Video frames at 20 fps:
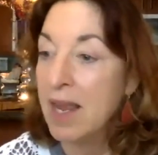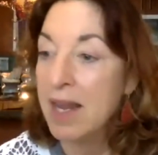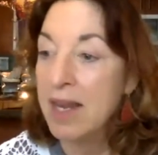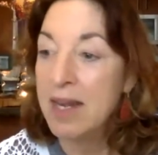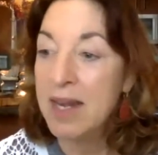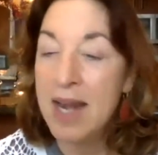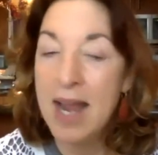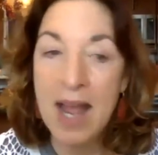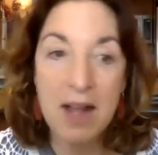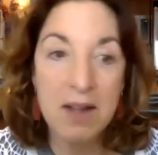
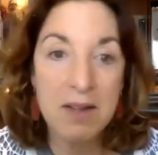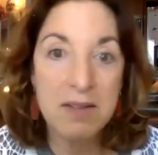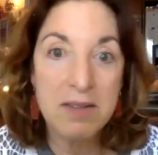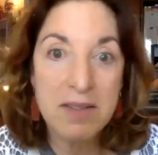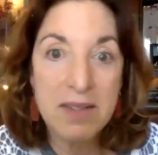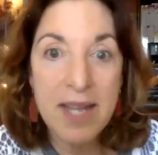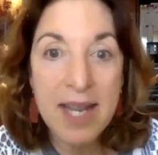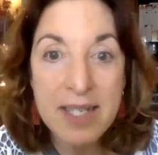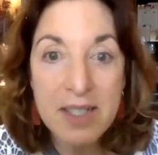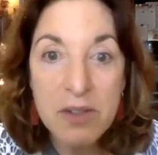Now,
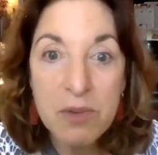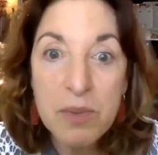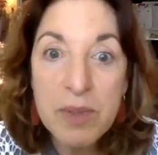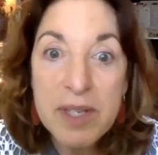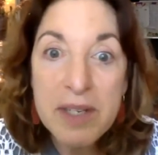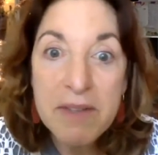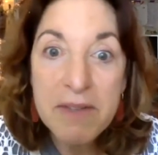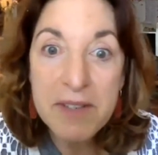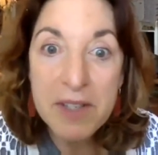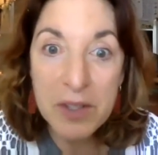let's
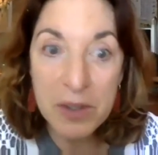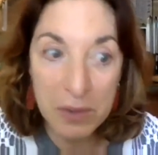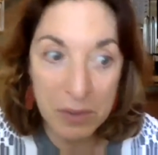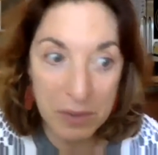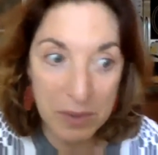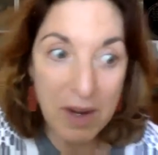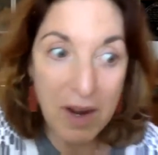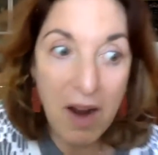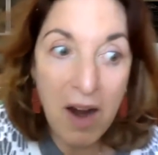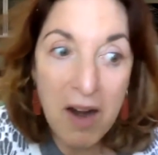
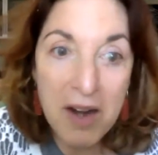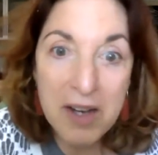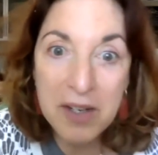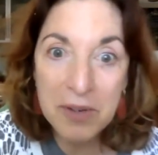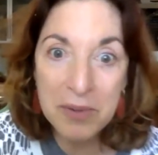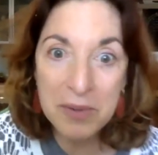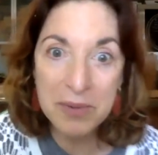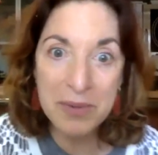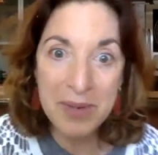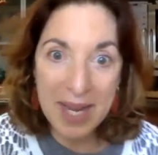review. Are
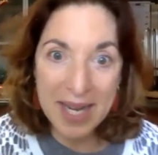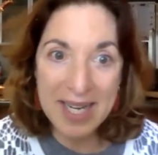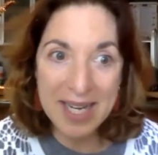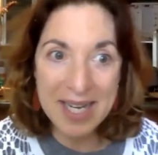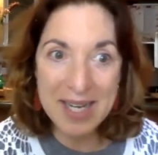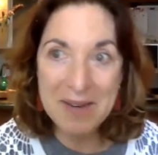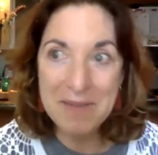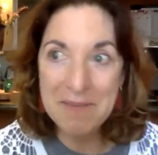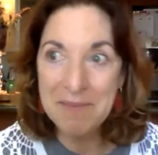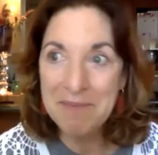you
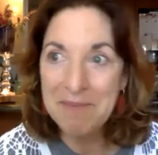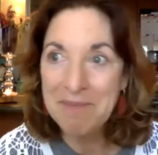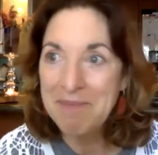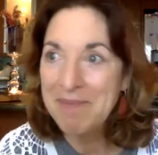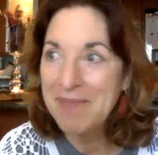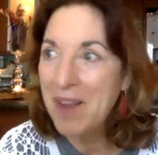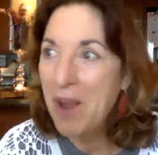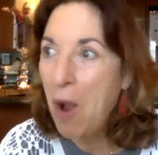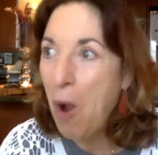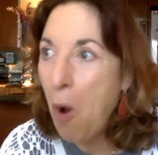ready?
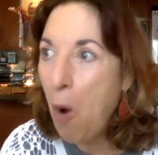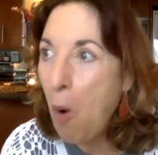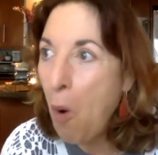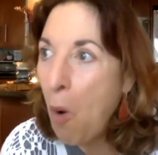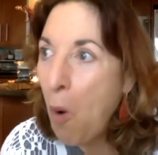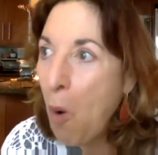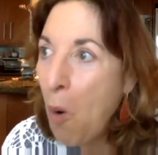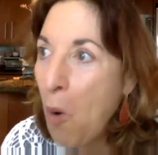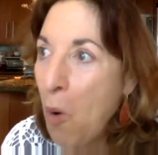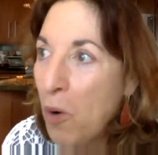
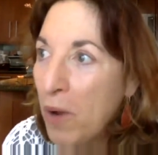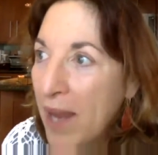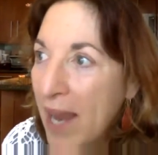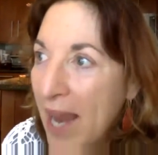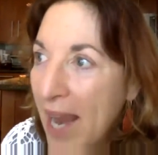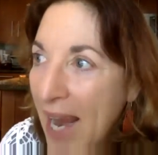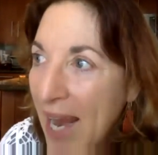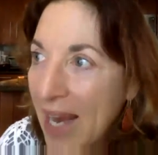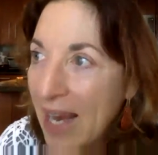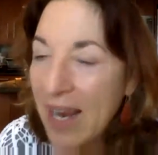
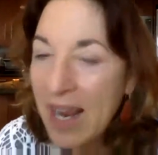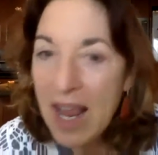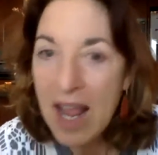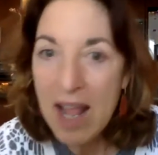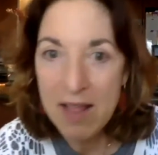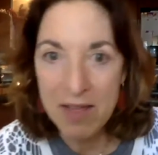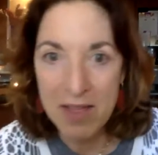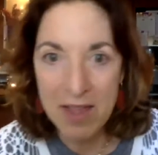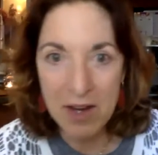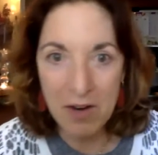Okay,
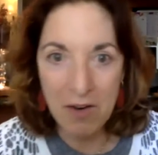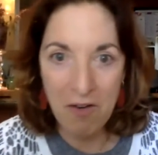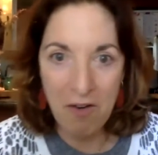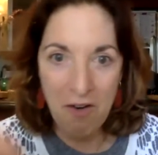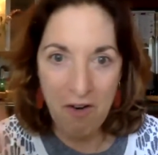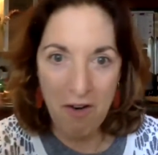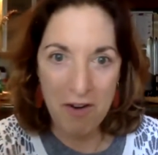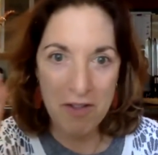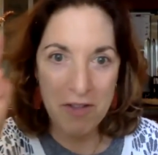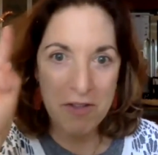there
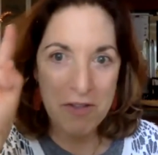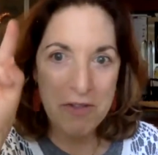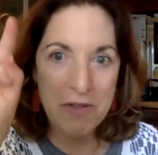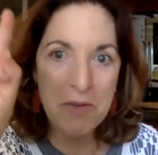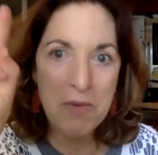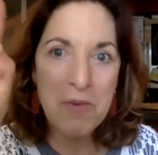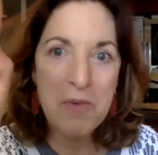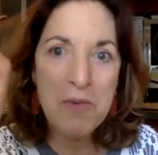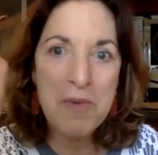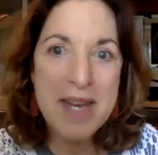are
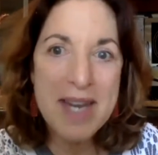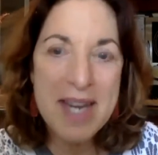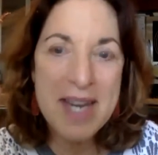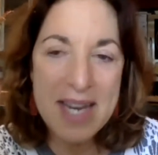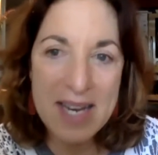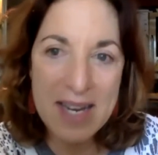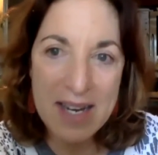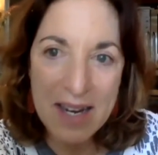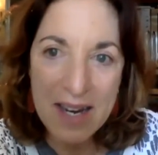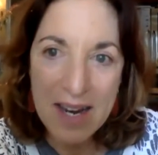
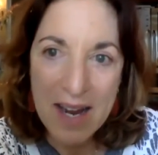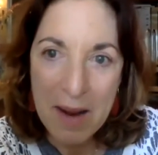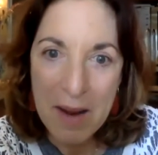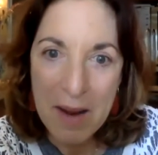3